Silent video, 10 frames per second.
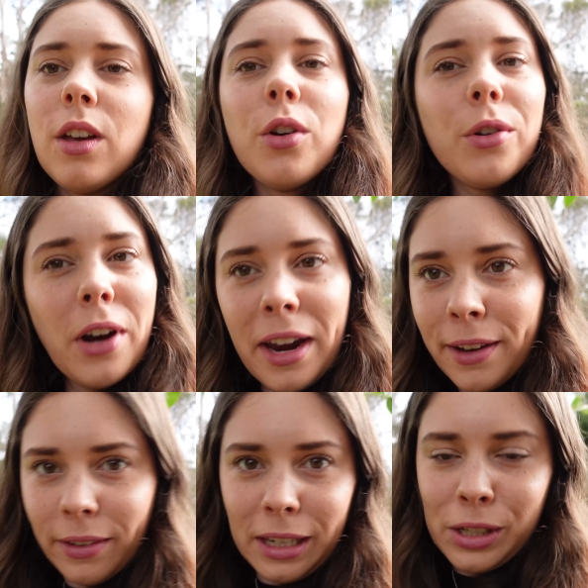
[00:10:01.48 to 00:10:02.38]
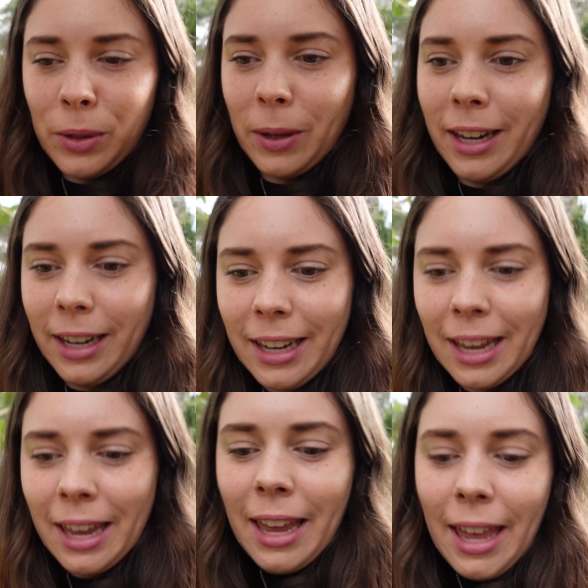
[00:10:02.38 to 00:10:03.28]
craving doing
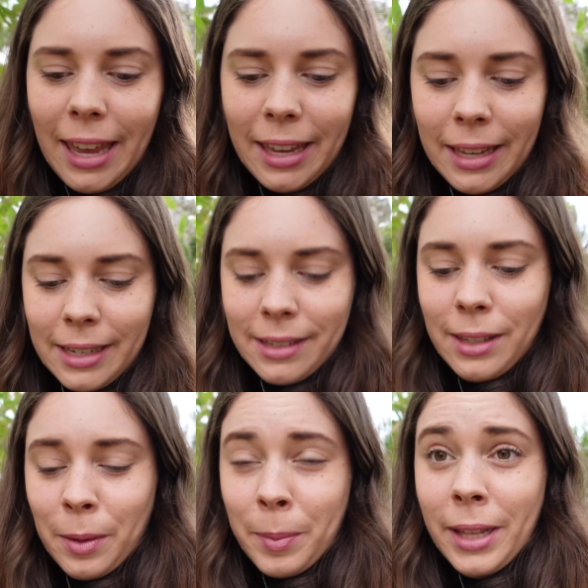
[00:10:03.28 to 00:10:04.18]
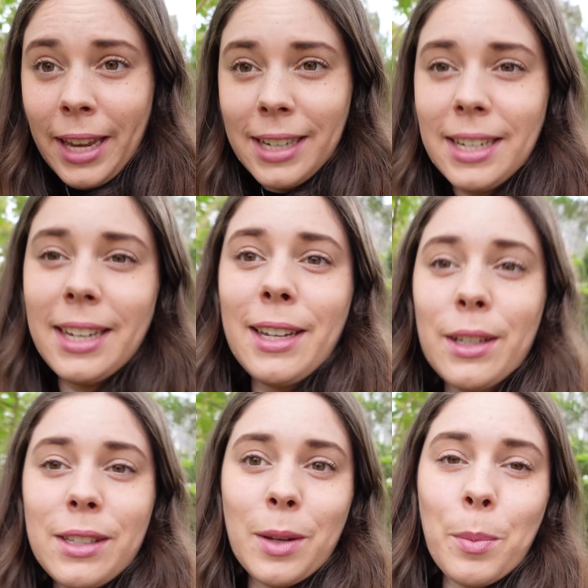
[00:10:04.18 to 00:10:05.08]
is planting
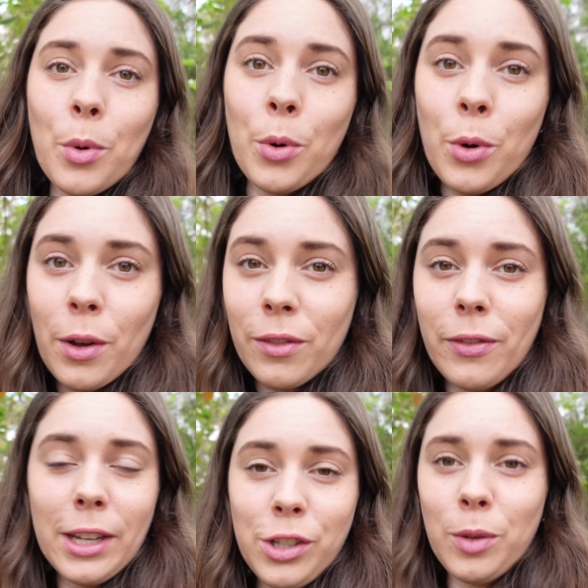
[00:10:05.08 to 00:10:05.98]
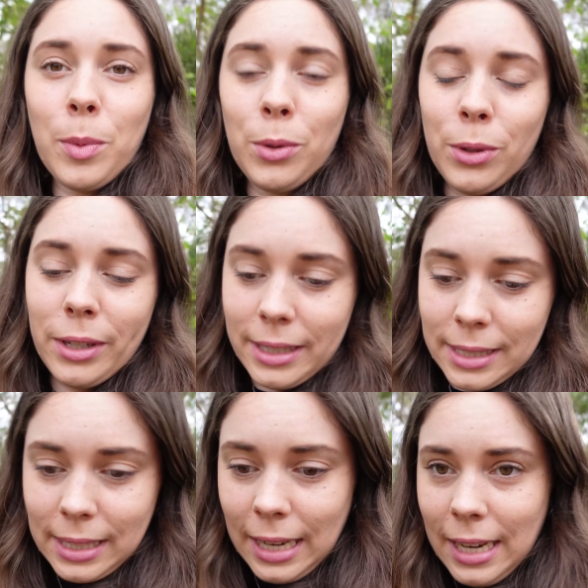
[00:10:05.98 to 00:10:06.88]
some more vegetable
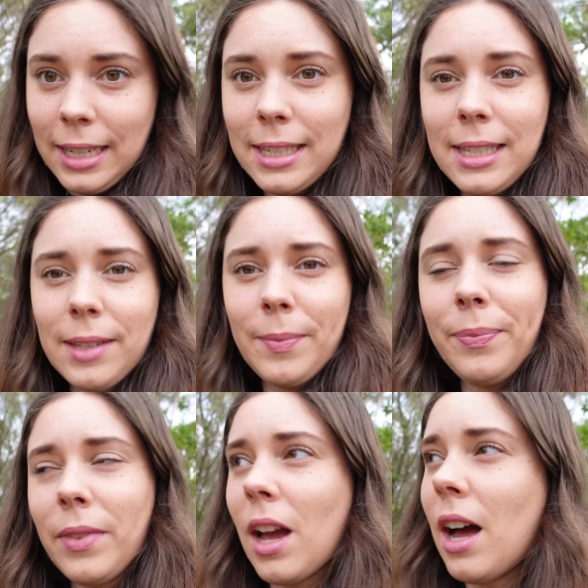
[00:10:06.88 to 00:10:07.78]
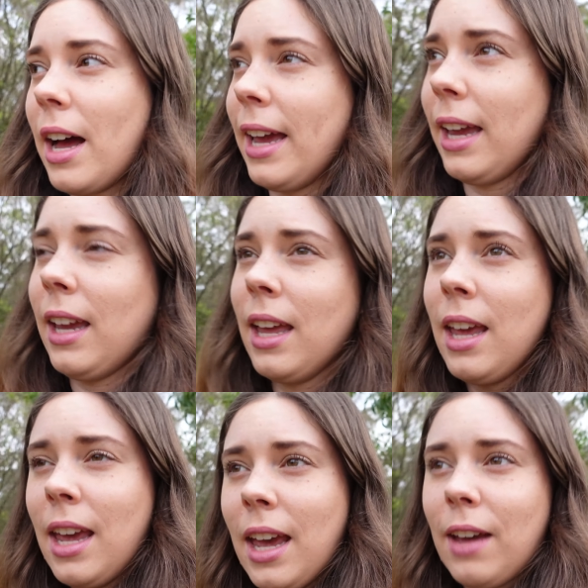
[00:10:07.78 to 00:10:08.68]
seeds. I
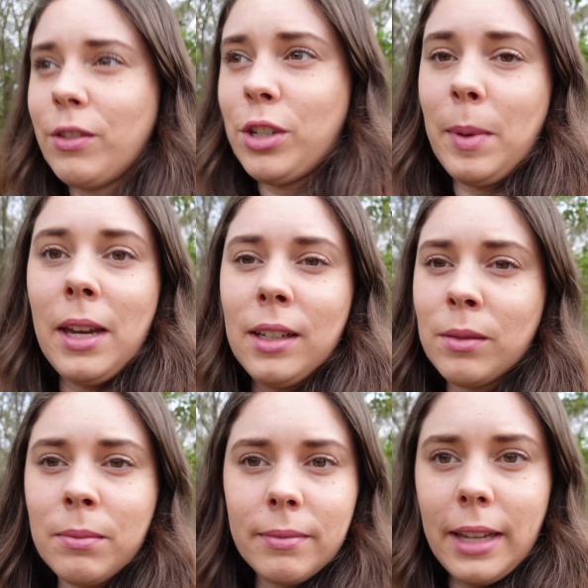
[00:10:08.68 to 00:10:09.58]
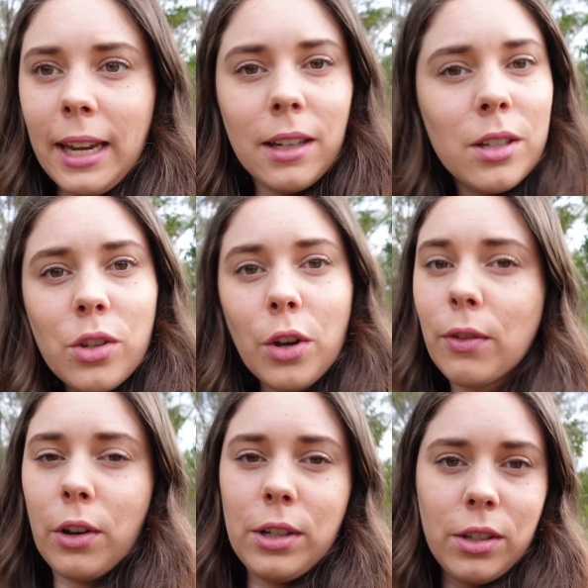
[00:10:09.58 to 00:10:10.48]
have just been like so
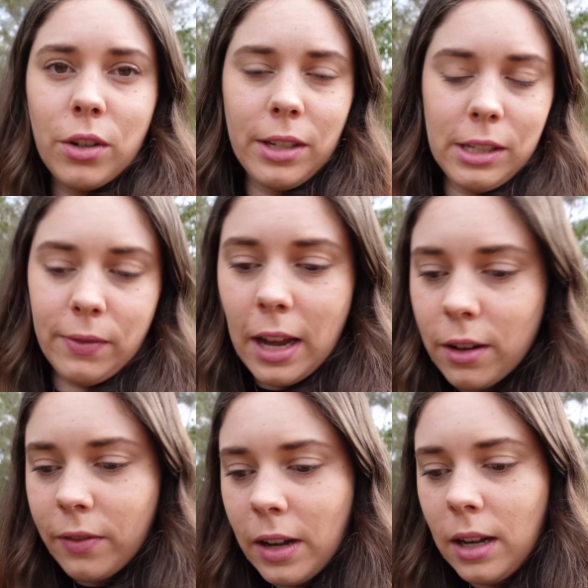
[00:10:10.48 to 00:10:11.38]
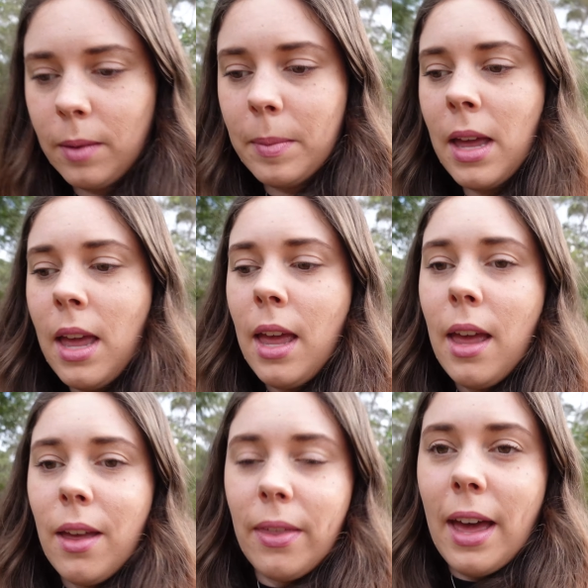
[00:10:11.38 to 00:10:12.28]
focused on this flower farm
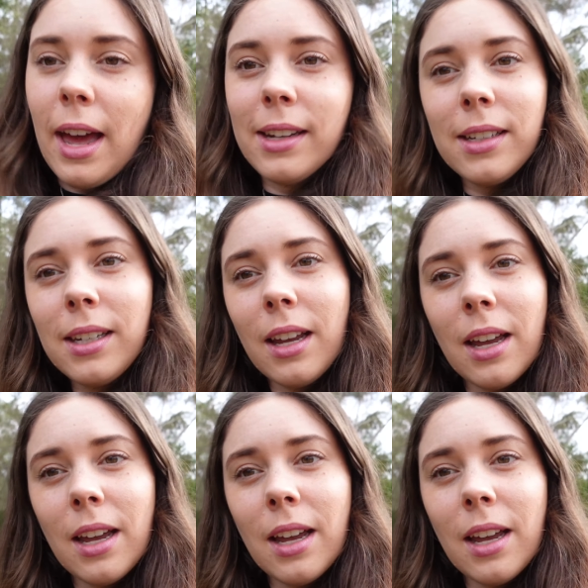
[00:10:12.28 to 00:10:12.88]
that